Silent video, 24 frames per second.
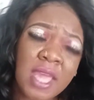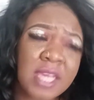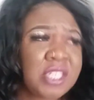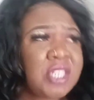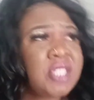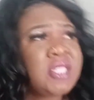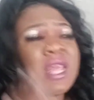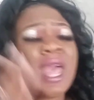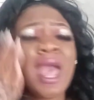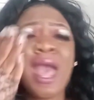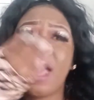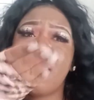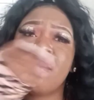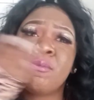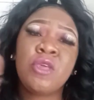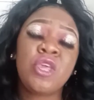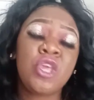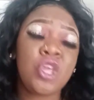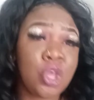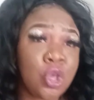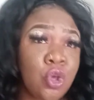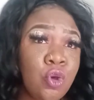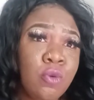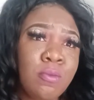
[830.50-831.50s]
She said, I'm
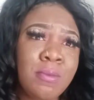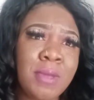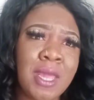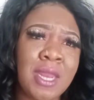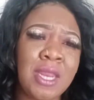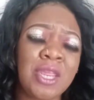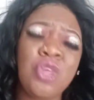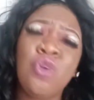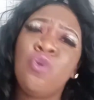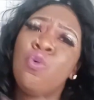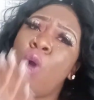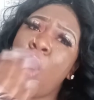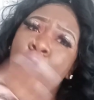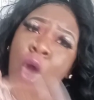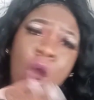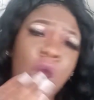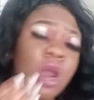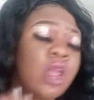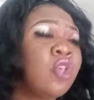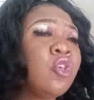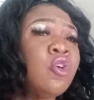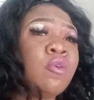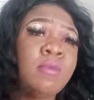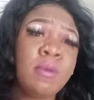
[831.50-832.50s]
human. You
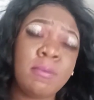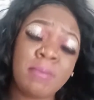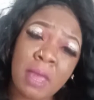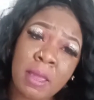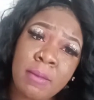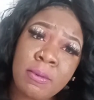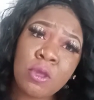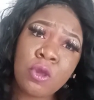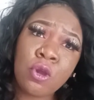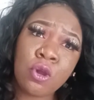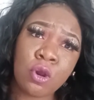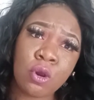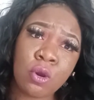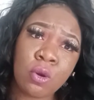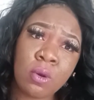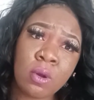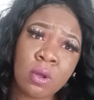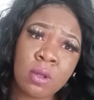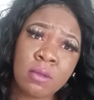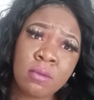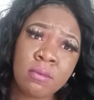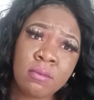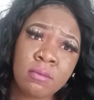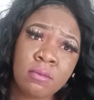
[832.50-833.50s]
are human, baby
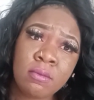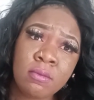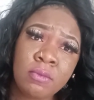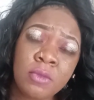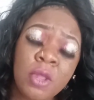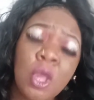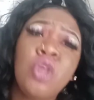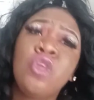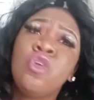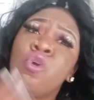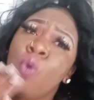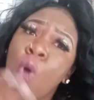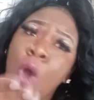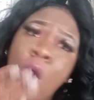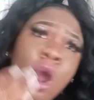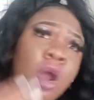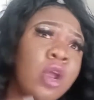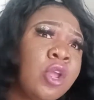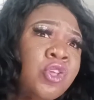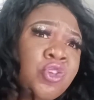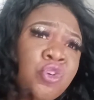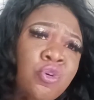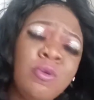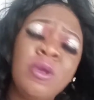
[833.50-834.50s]
girl. You
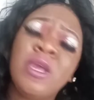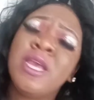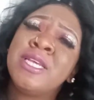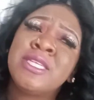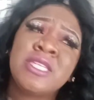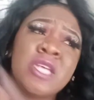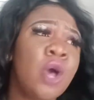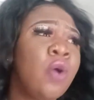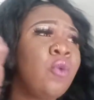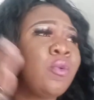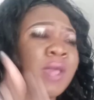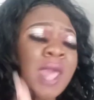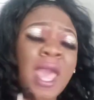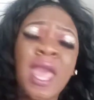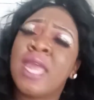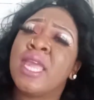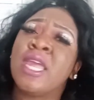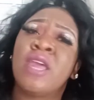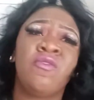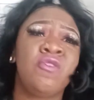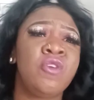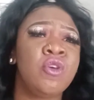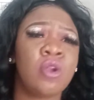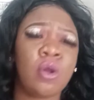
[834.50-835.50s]
are human. It's
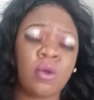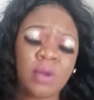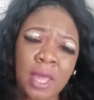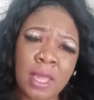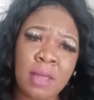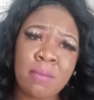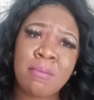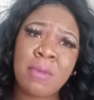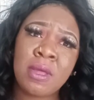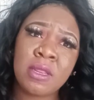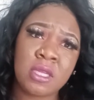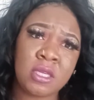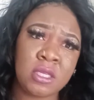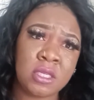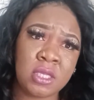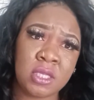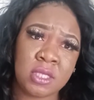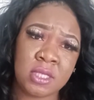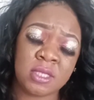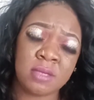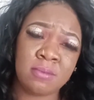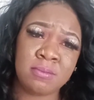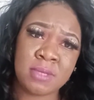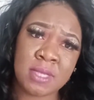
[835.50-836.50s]
okay if you don't like
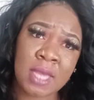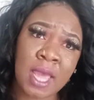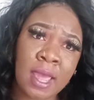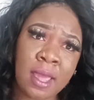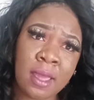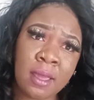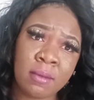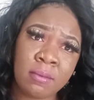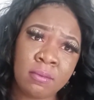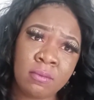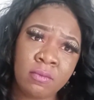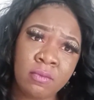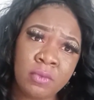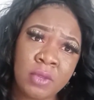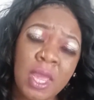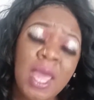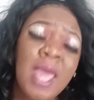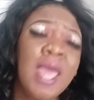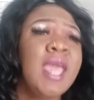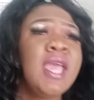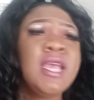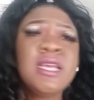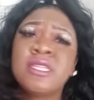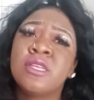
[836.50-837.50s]
motherhood sometimes.
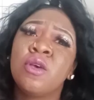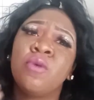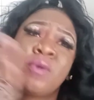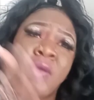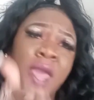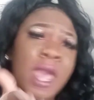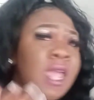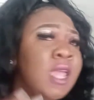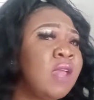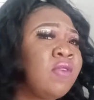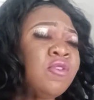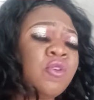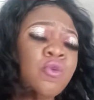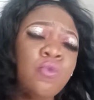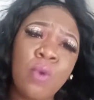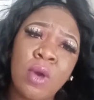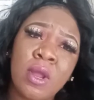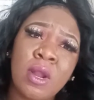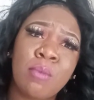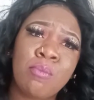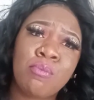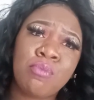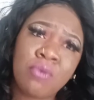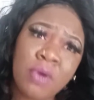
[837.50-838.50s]
It's okay if you
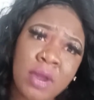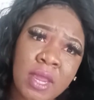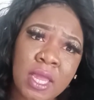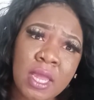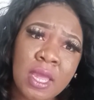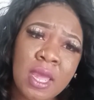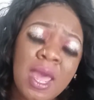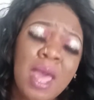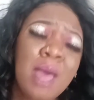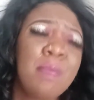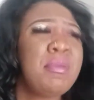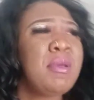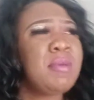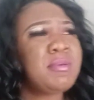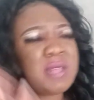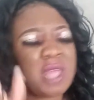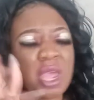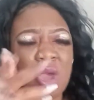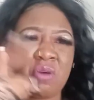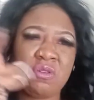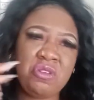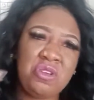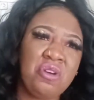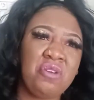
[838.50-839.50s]
want a break. People
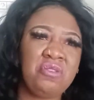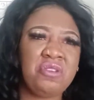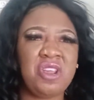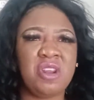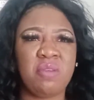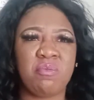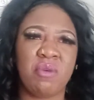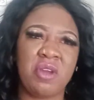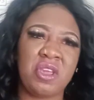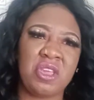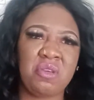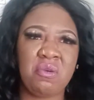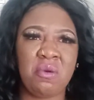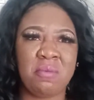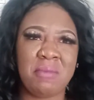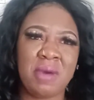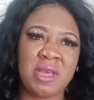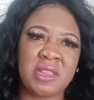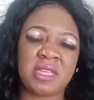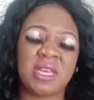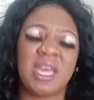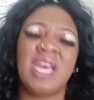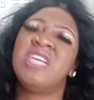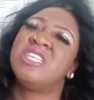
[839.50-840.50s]
say, oh, you don't need a break. You're a
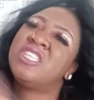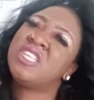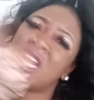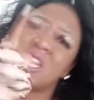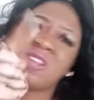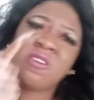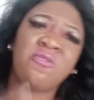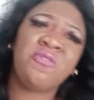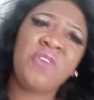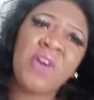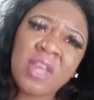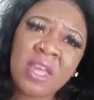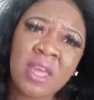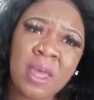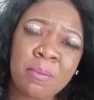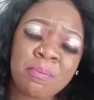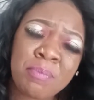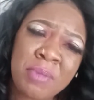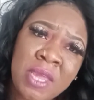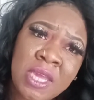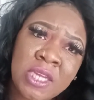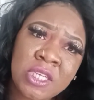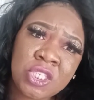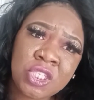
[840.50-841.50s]
mother. Shut the fuck up,
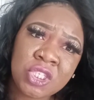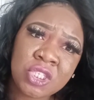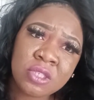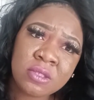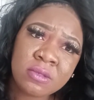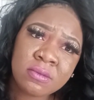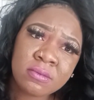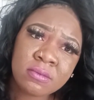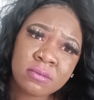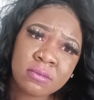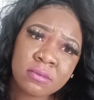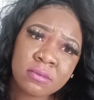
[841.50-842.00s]
bitch.